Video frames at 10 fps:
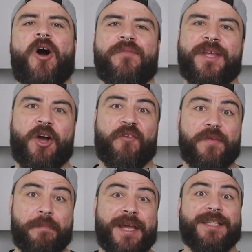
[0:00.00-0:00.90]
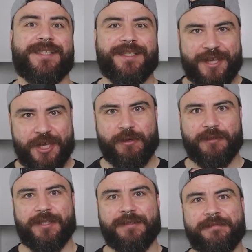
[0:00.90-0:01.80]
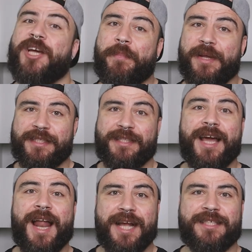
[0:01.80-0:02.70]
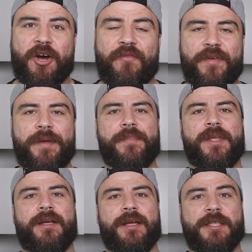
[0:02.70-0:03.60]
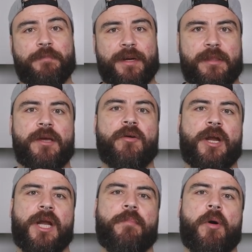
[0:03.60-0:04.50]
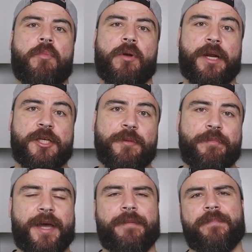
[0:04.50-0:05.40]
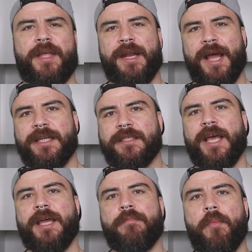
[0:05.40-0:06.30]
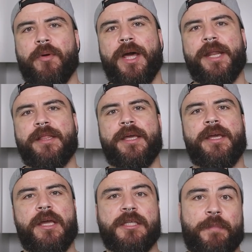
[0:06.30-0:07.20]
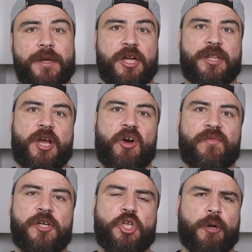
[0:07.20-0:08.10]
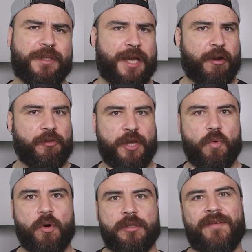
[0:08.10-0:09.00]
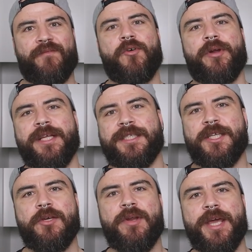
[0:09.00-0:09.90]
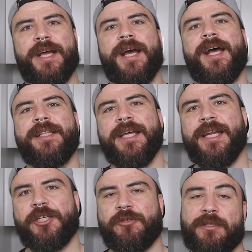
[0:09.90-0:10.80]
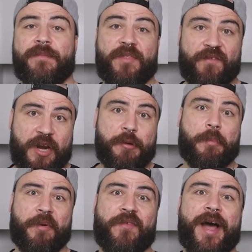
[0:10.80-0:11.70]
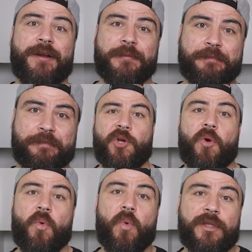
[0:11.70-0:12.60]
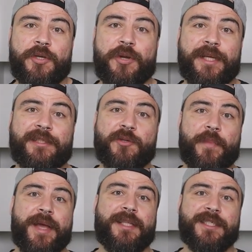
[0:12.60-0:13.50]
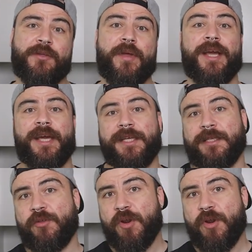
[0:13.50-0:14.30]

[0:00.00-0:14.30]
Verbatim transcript: of the coffee beans used. Japanese-style iced coffee is particularly popular in Japan and has gained popularity in specialty coffee shops around the world for its unique and delicious flavor profile. So what you need to make this drink is a